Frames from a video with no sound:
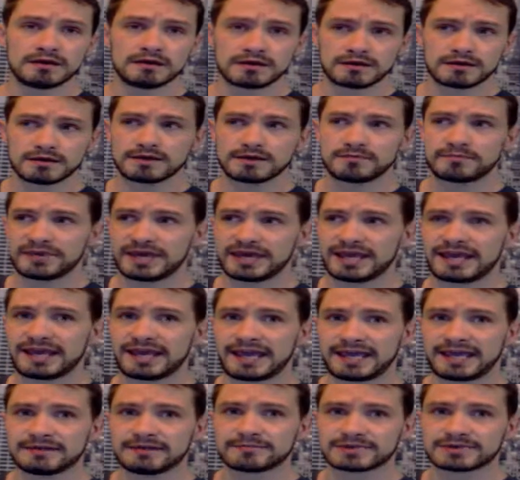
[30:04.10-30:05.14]
can pay
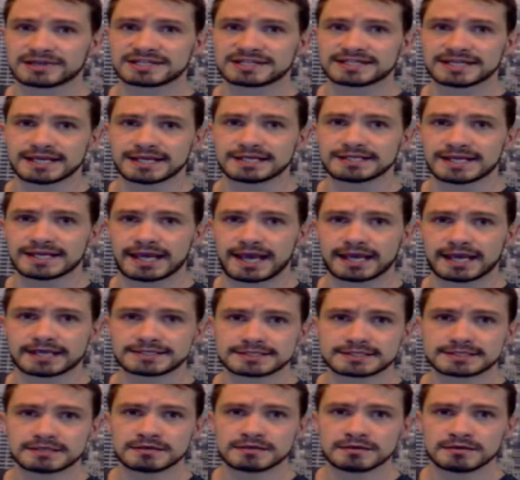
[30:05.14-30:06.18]
8% tax.